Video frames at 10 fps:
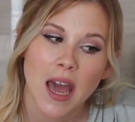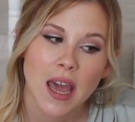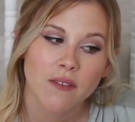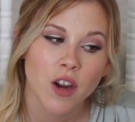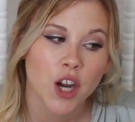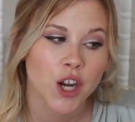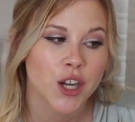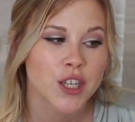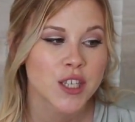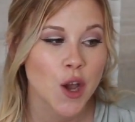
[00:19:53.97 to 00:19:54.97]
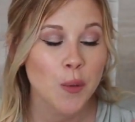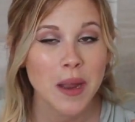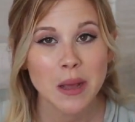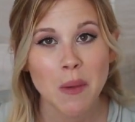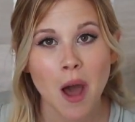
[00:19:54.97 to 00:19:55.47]
I have heard so
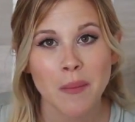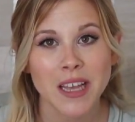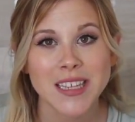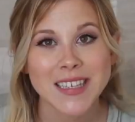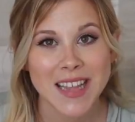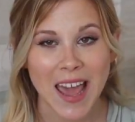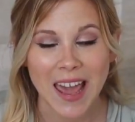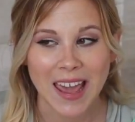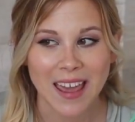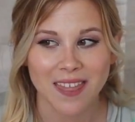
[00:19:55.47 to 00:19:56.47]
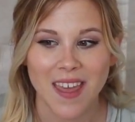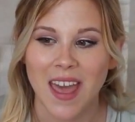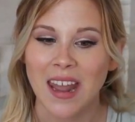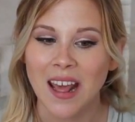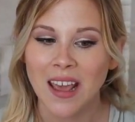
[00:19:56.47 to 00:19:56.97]
many mamas say
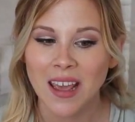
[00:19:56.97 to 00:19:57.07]
that